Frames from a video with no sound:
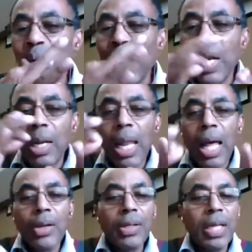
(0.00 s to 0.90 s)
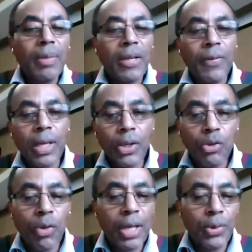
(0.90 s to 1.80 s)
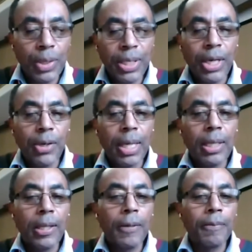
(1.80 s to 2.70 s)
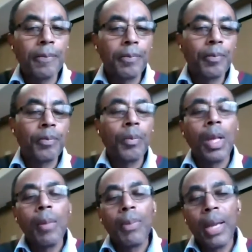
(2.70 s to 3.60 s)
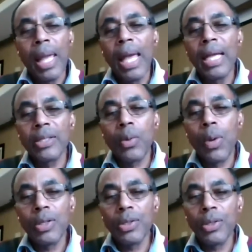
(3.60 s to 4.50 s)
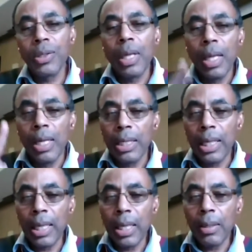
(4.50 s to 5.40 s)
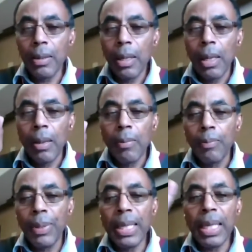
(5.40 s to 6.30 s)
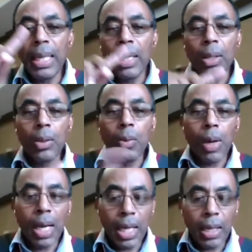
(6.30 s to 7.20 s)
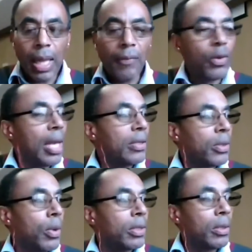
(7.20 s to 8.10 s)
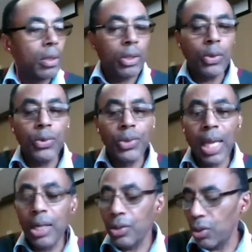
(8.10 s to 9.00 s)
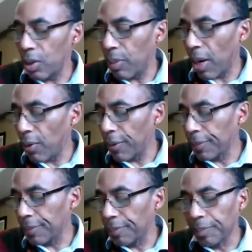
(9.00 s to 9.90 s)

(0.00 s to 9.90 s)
Try to allow your team not to feel like you're trying to interrogate them. But ask questions, and again, be quiet after you ask the question. Use silence to your power.